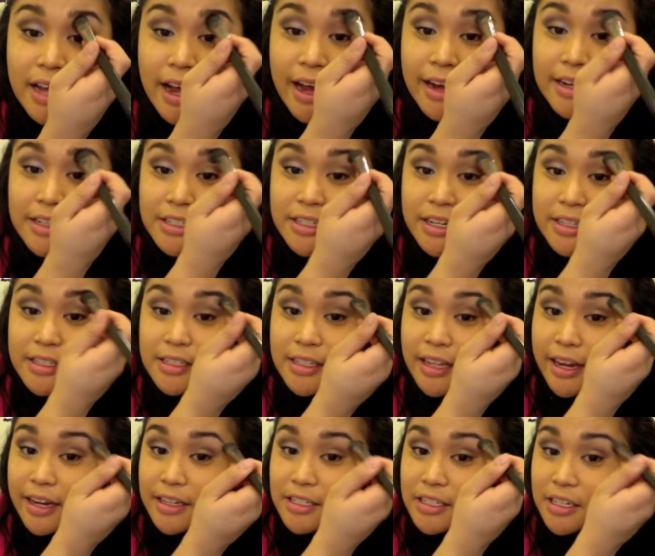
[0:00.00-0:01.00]
I just
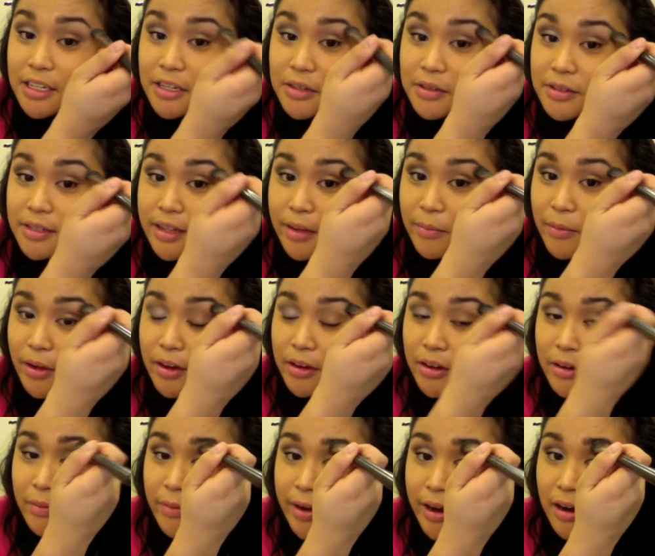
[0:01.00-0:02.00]
like to use them
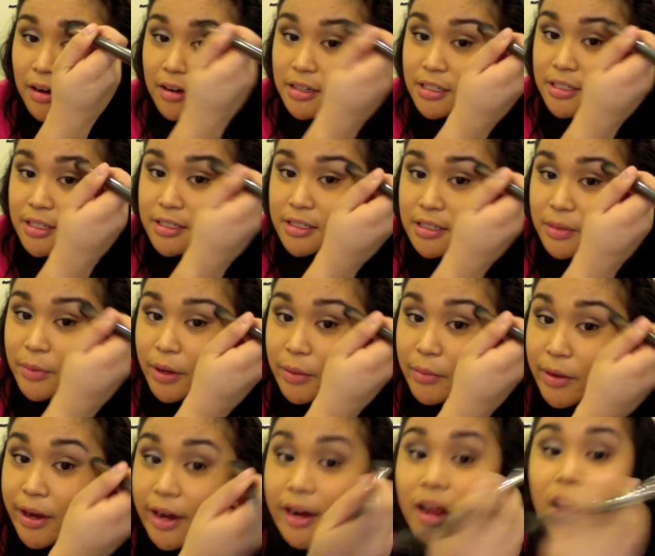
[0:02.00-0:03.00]
under my arch just to make
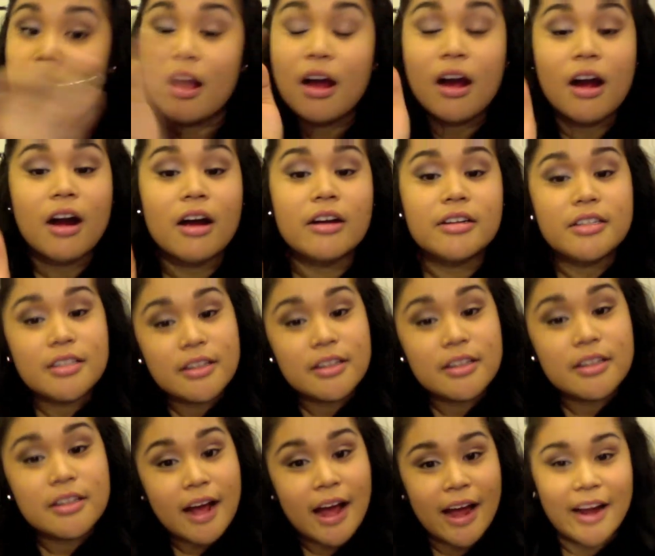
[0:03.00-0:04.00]
my arch look
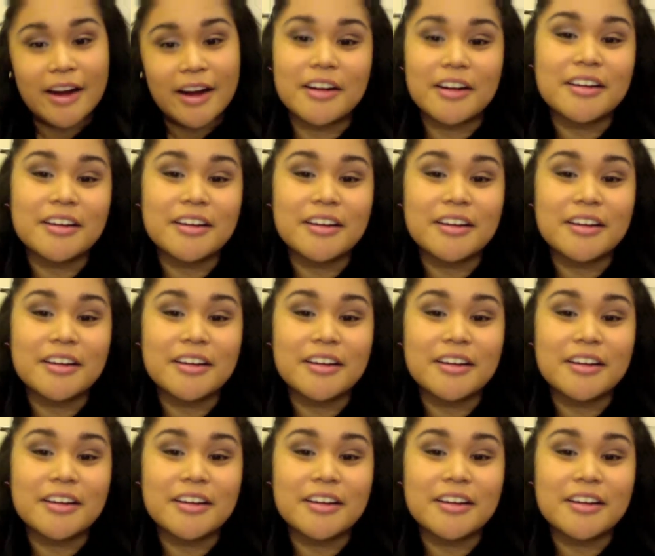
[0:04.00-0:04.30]
higher.